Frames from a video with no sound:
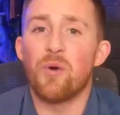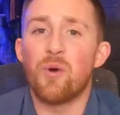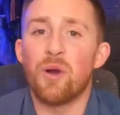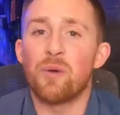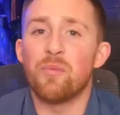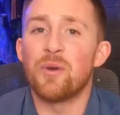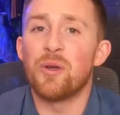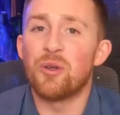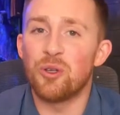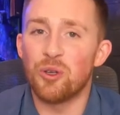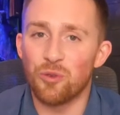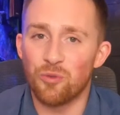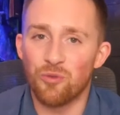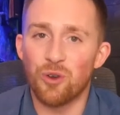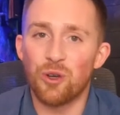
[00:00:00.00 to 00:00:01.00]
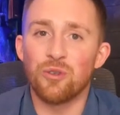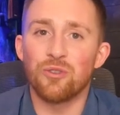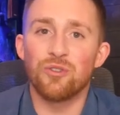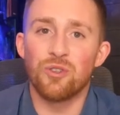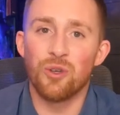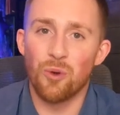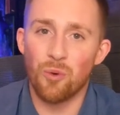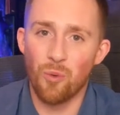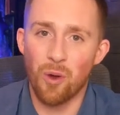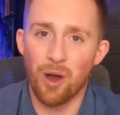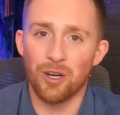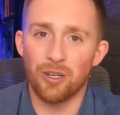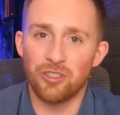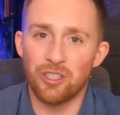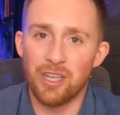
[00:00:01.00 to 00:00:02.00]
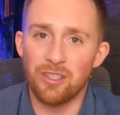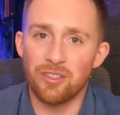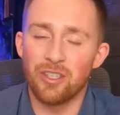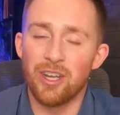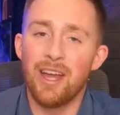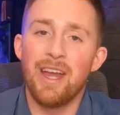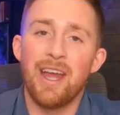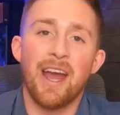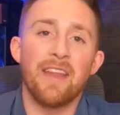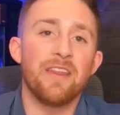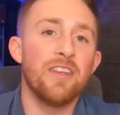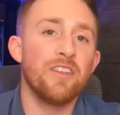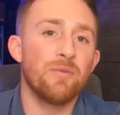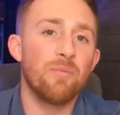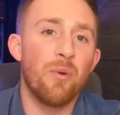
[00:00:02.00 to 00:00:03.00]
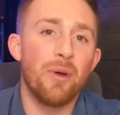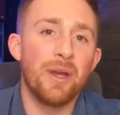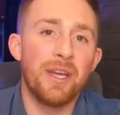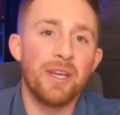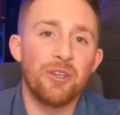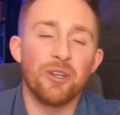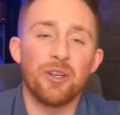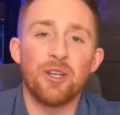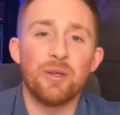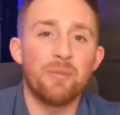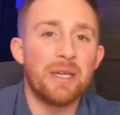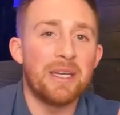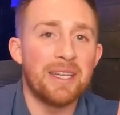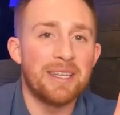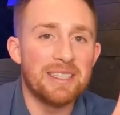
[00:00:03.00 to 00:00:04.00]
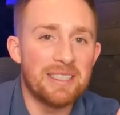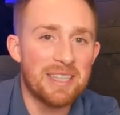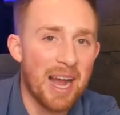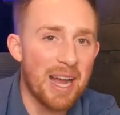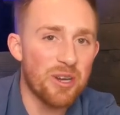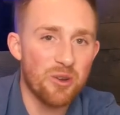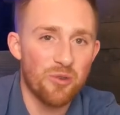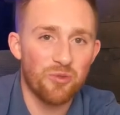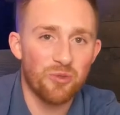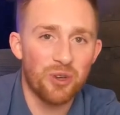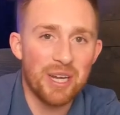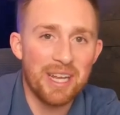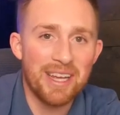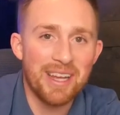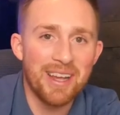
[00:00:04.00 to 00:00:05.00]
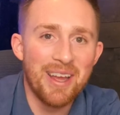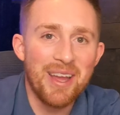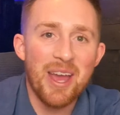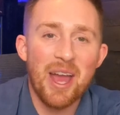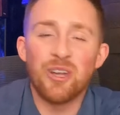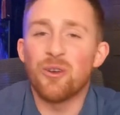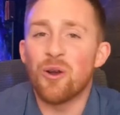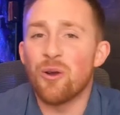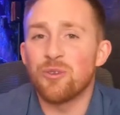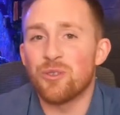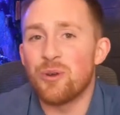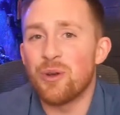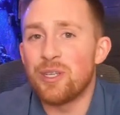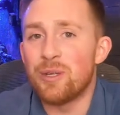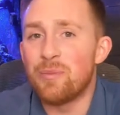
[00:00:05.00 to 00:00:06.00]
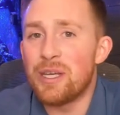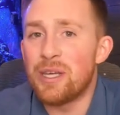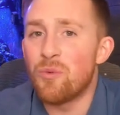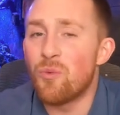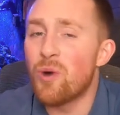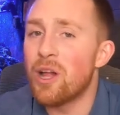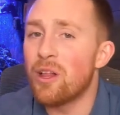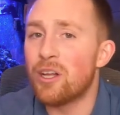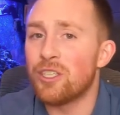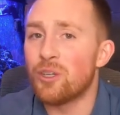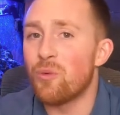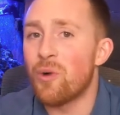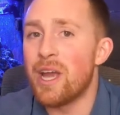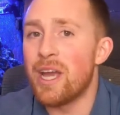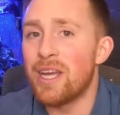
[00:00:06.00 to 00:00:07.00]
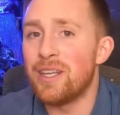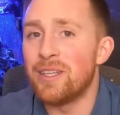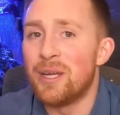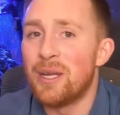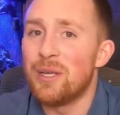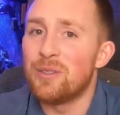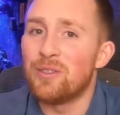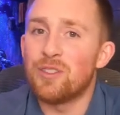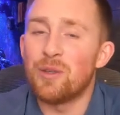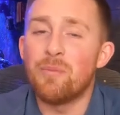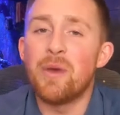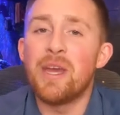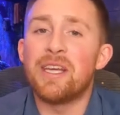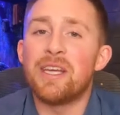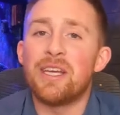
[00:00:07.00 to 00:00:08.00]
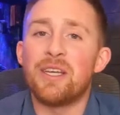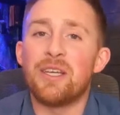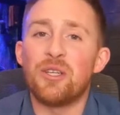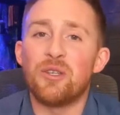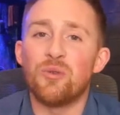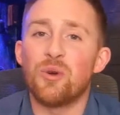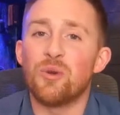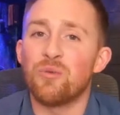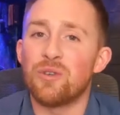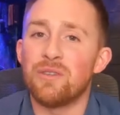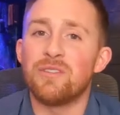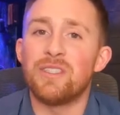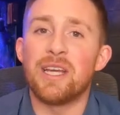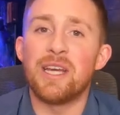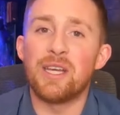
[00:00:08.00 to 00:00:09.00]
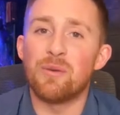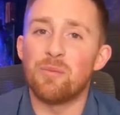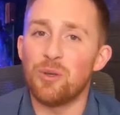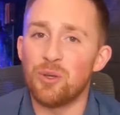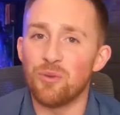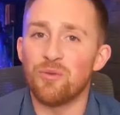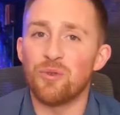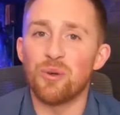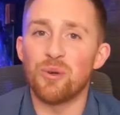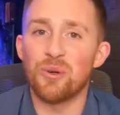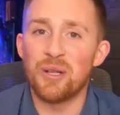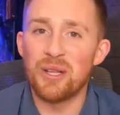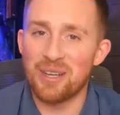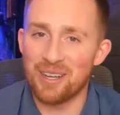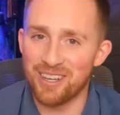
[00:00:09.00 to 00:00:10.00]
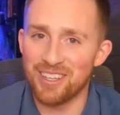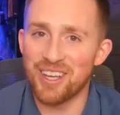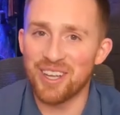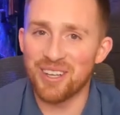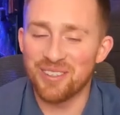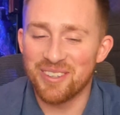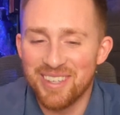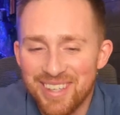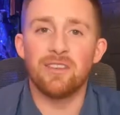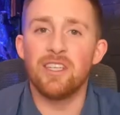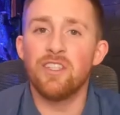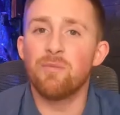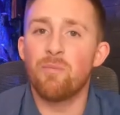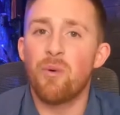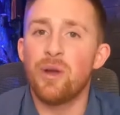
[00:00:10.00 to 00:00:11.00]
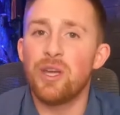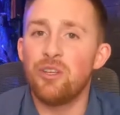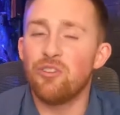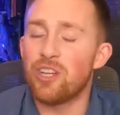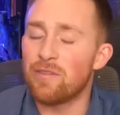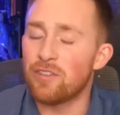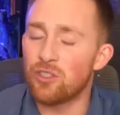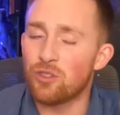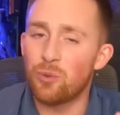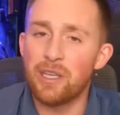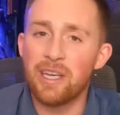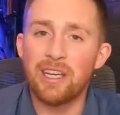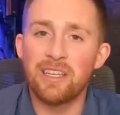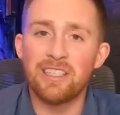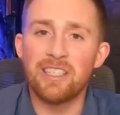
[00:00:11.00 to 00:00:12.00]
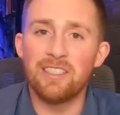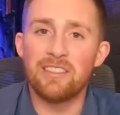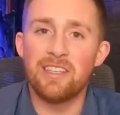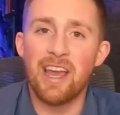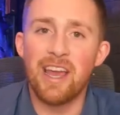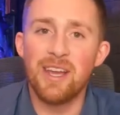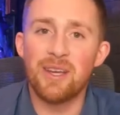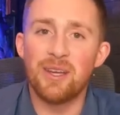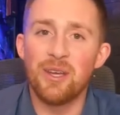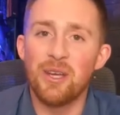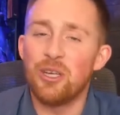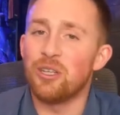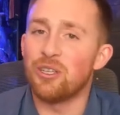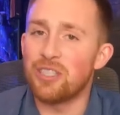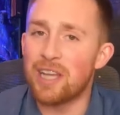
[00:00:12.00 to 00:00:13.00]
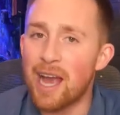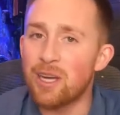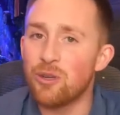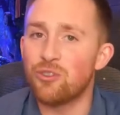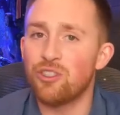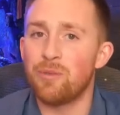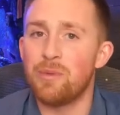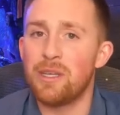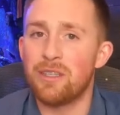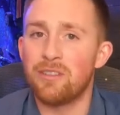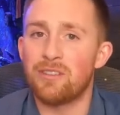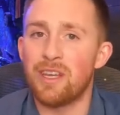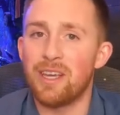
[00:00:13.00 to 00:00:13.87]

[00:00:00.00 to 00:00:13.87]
to perform your first water change. At this point, you're going to be dino free, and you're also going to be well on your way to making your reef tank beautiful again. At this point, you should have a squeaky clean tank. Your dinos should be